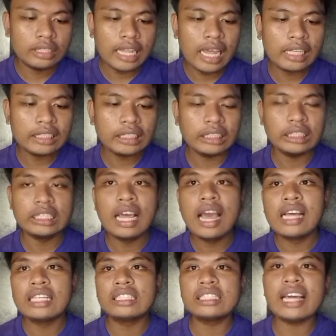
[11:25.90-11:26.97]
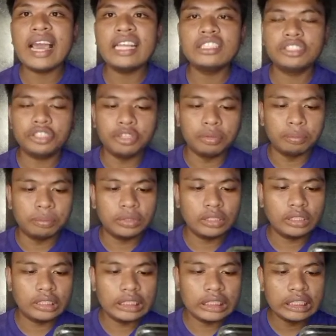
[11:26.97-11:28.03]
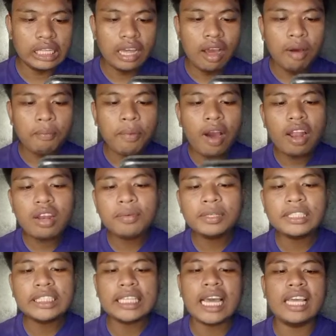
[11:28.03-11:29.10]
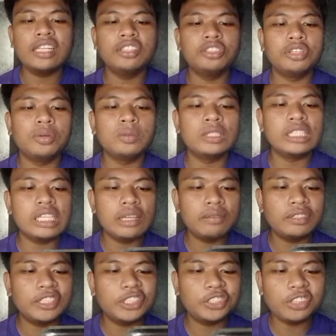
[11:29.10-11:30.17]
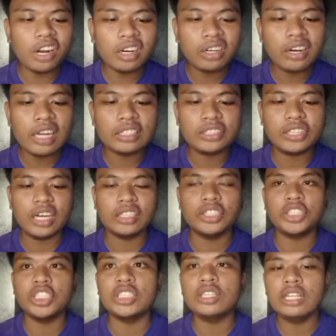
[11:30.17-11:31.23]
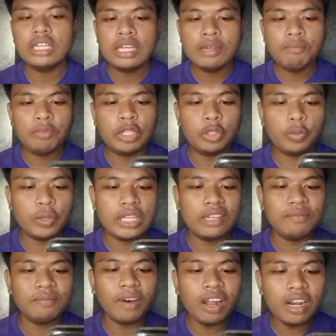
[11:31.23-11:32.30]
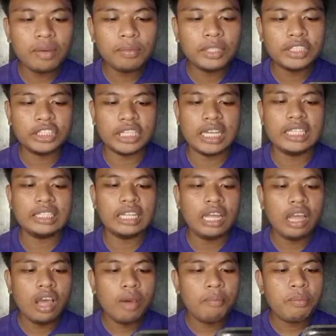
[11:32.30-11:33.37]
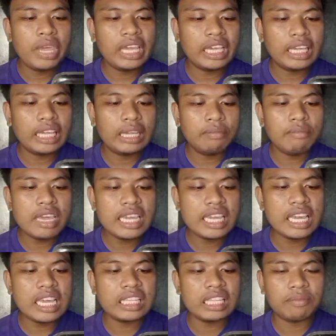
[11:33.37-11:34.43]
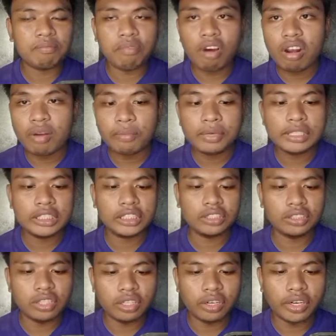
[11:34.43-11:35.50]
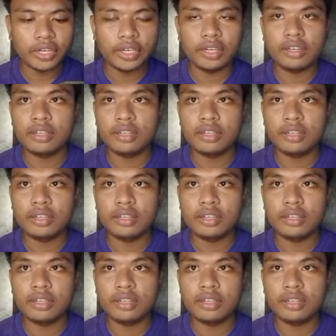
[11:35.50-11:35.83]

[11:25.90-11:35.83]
Next, side groups. Polymer side groups give stronger attraction between polymer chain, making the polymer stronger.